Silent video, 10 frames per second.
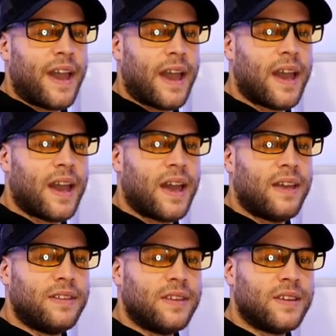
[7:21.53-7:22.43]

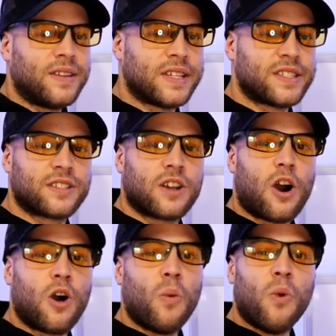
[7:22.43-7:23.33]
And this is
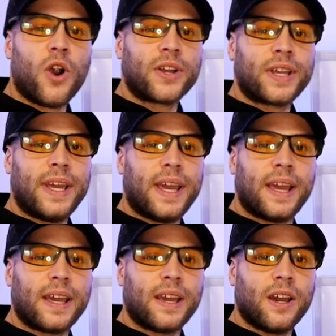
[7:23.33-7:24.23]
called
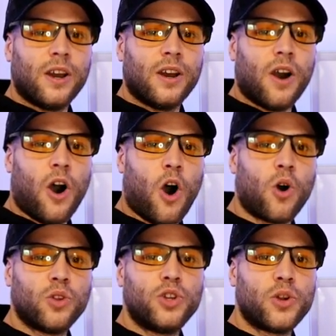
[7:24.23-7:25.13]
working
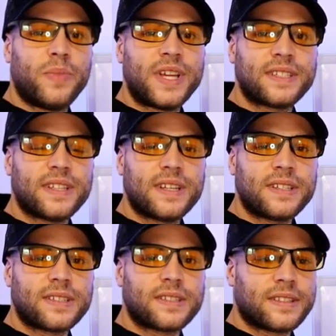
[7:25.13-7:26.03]
on your
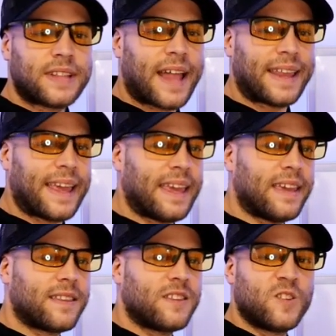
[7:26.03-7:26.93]
business, not
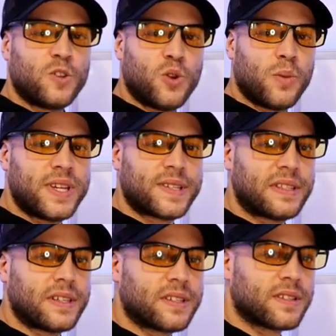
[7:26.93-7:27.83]
in your
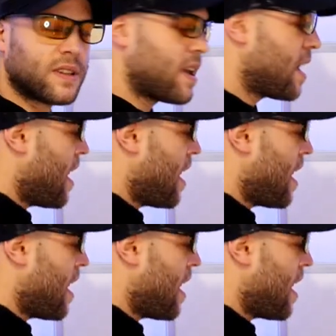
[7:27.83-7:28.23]
business.